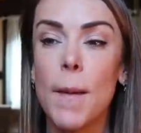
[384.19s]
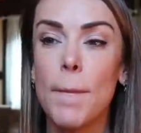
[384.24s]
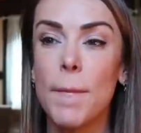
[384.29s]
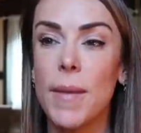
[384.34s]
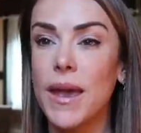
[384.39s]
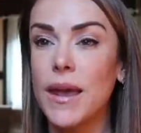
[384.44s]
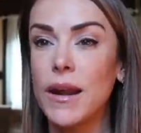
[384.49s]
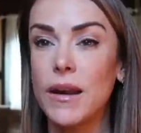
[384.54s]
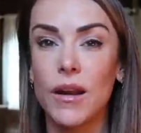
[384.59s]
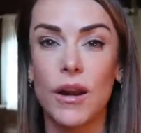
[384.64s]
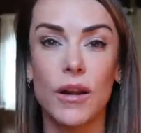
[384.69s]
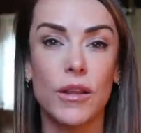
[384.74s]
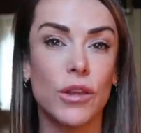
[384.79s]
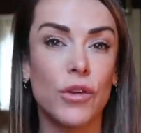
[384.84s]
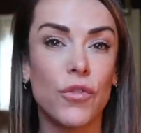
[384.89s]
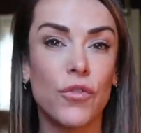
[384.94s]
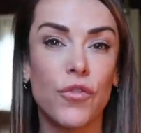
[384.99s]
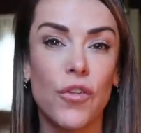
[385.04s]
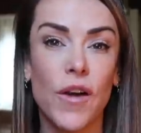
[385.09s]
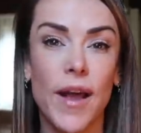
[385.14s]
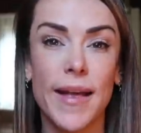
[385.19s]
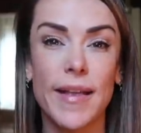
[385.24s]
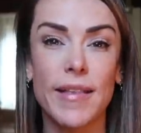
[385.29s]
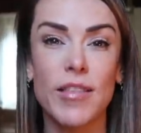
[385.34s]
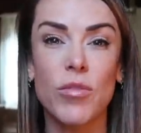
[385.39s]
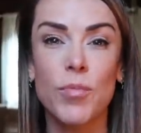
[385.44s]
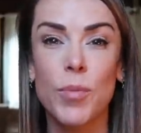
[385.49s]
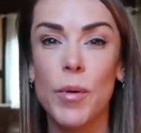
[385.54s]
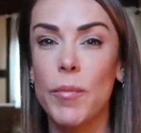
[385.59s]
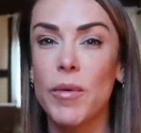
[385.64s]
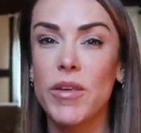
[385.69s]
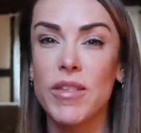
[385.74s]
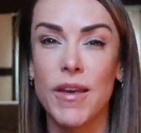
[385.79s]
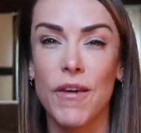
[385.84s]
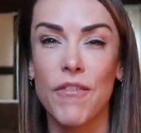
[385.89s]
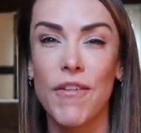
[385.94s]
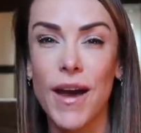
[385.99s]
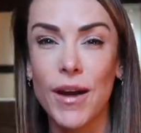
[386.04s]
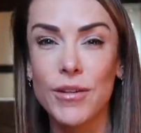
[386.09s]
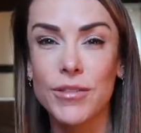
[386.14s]
making a lot of new friends, putting
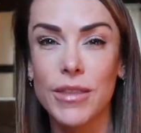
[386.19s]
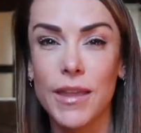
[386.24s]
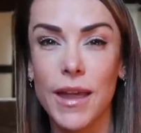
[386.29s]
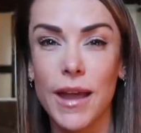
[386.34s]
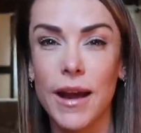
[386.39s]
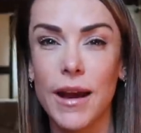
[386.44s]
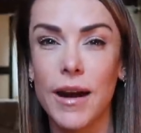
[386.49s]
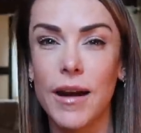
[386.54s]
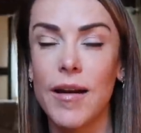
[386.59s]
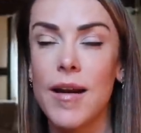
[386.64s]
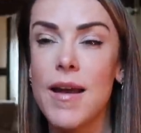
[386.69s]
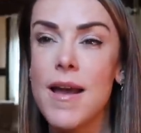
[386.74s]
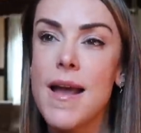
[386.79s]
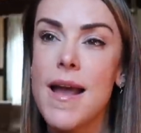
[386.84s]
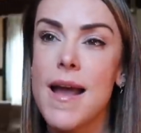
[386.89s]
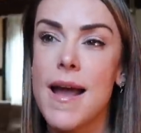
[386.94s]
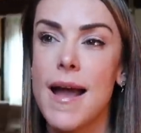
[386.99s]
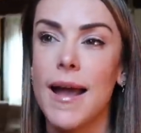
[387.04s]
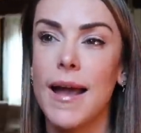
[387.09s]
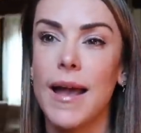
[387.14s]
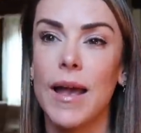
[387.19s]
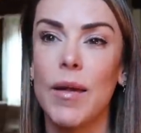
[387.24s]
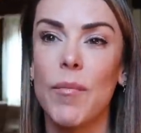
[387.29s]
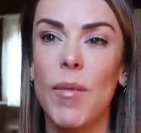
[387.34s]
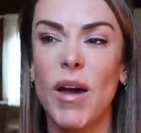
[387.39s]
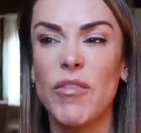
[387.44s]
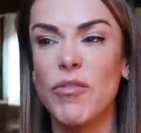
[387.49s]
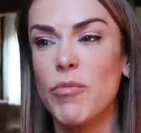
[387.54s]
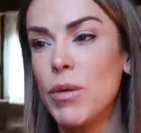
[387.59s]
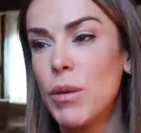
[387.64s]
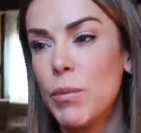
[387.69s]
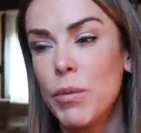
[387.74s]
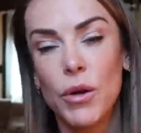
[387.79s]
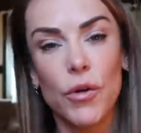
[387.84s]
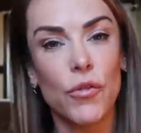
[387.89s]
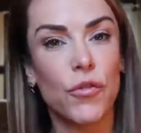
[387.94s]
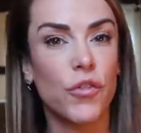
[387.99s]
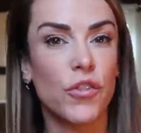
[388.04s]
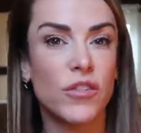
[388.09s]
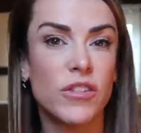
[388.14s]
myself out there, having people
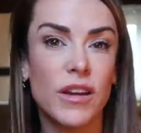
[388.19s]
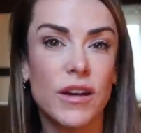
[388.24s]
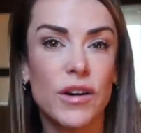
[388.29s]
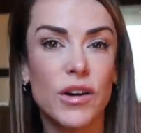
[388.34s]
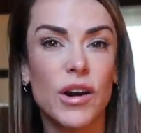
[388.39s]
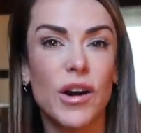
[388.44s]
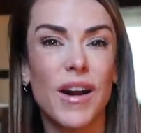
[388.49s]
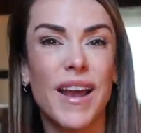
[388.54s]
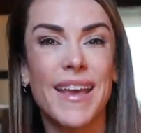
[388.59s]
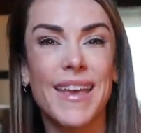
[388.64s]
over for dinner.